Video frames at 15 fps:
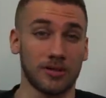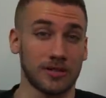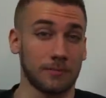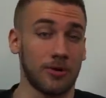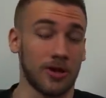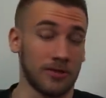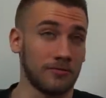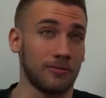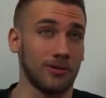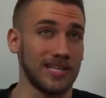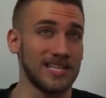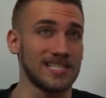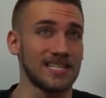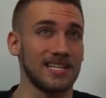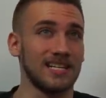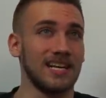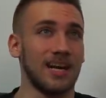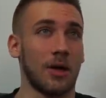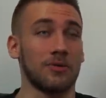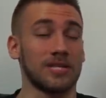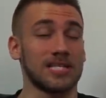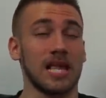present for Lisa
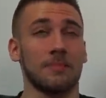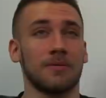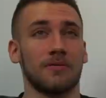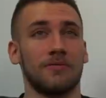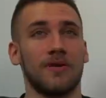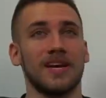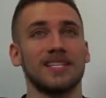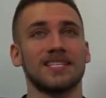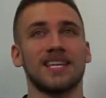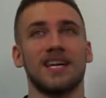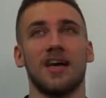and the slap on the face.